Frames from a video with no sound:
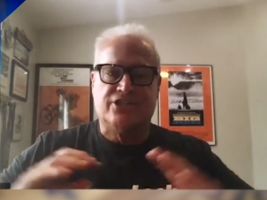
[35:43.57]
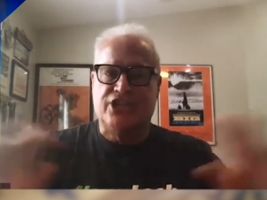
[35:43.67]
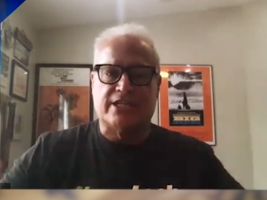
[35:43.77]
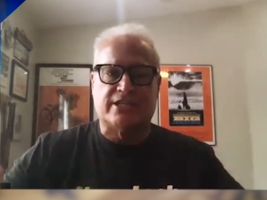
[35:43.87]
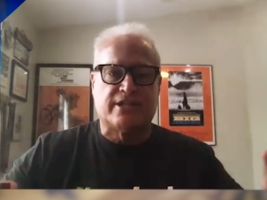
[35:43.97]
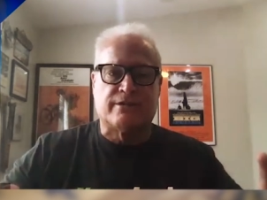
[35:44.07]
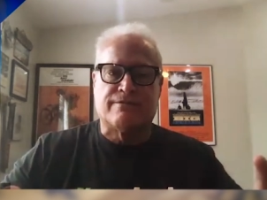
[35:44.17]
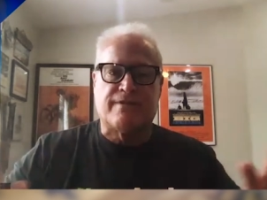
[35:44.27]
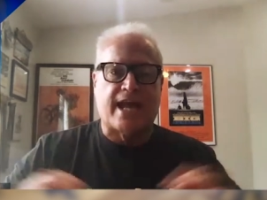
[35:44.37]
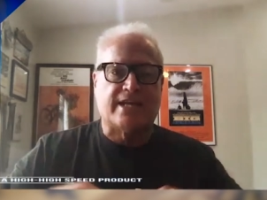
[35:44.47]
jet surf
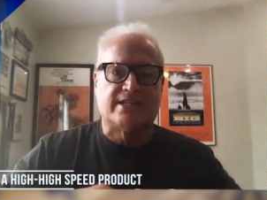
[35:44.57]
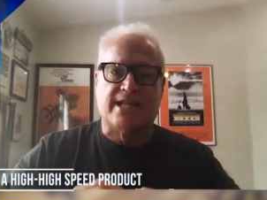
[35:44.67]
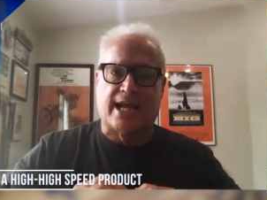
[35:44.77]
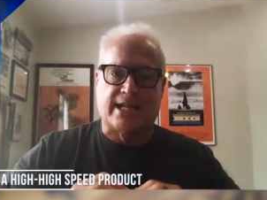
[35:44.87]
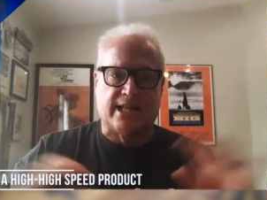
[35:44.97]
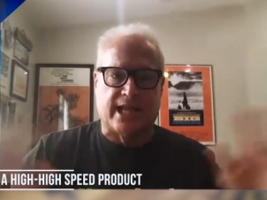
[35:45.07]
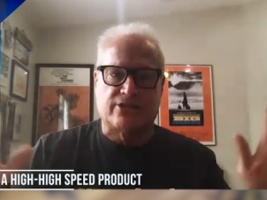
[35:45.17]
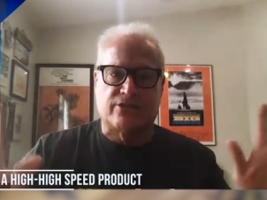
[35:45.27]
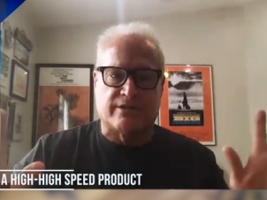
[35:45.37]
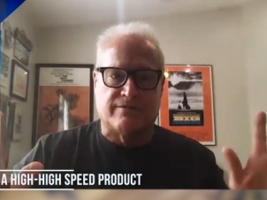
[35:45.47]
fast, not
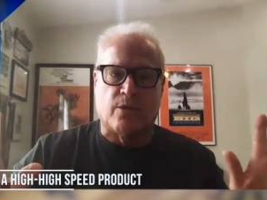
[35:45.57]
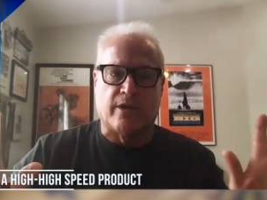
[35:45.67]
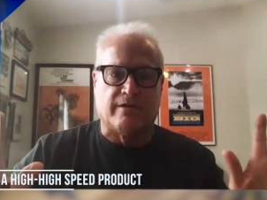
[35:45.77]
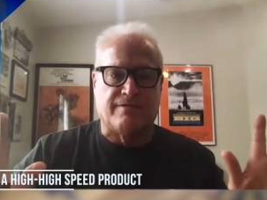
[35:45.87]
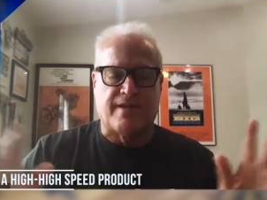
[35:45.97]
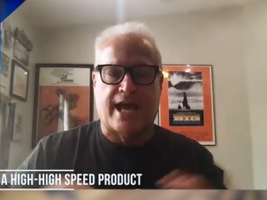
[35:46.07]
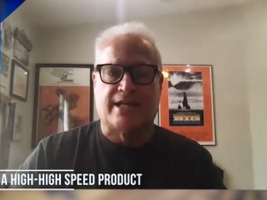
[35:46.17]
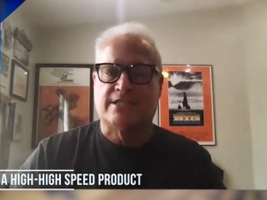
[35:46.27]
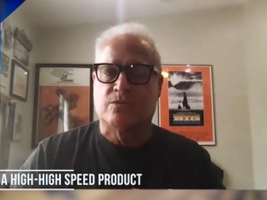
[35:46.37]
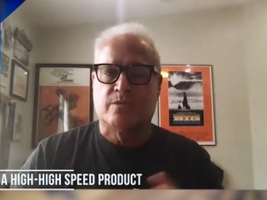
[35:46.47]
electric foil fast.